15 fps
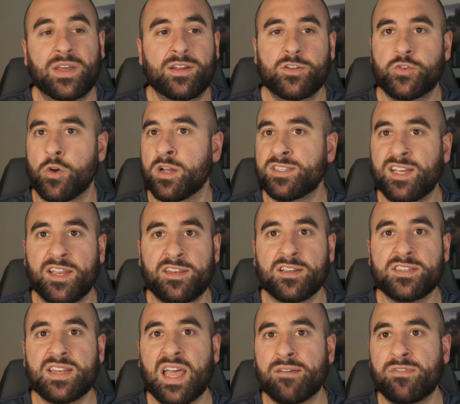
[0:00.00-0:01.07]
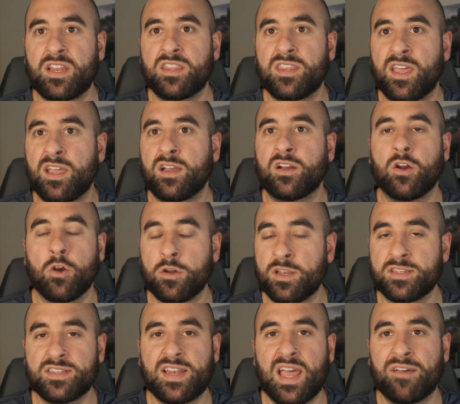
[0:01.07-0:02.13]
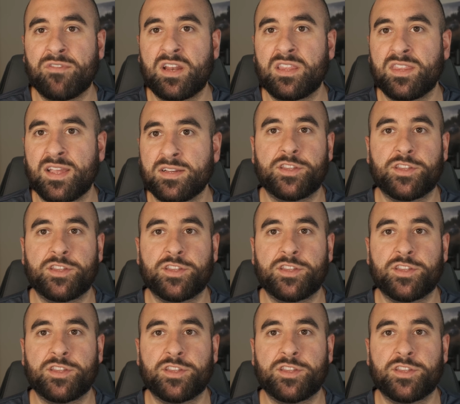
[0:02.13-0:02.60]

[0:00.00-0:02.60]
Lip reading: Draw-Tite doesn't have anything. Curt doesn't have anything.